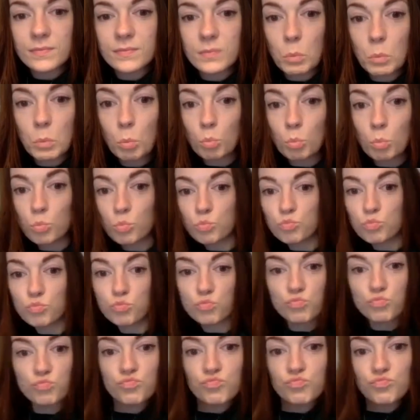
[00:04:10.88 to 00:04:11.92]

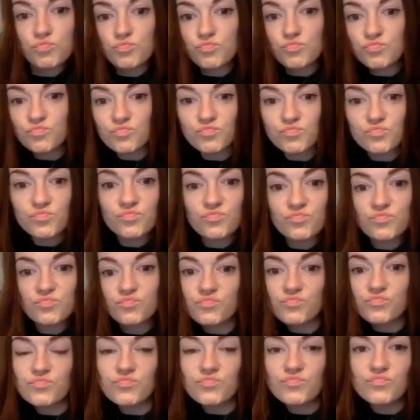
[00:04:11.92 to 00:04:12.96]

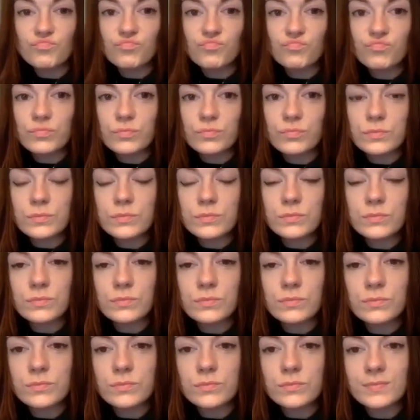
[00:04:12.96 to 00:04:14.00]

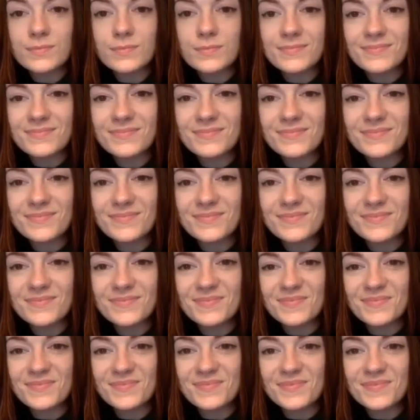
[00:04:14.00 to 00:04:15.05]

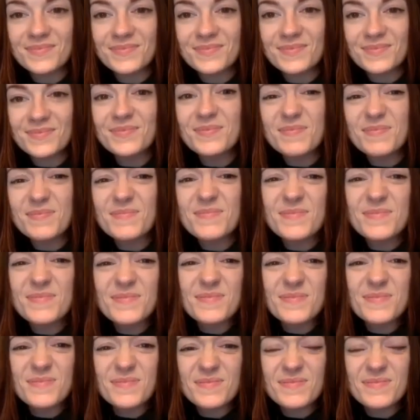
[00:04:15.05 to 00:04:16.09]

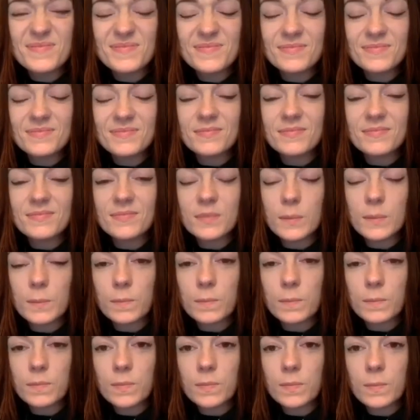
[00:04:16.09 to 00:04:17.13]

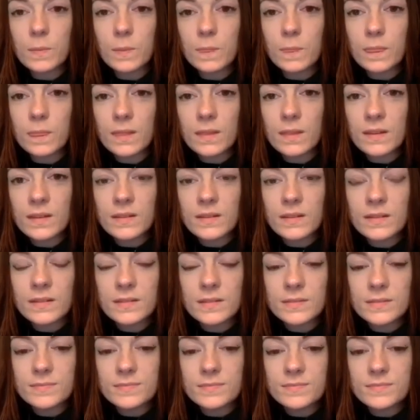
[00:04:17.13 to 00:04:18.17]

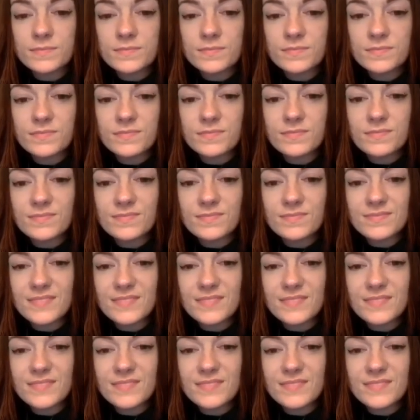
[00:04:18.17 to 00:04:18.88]
(silent)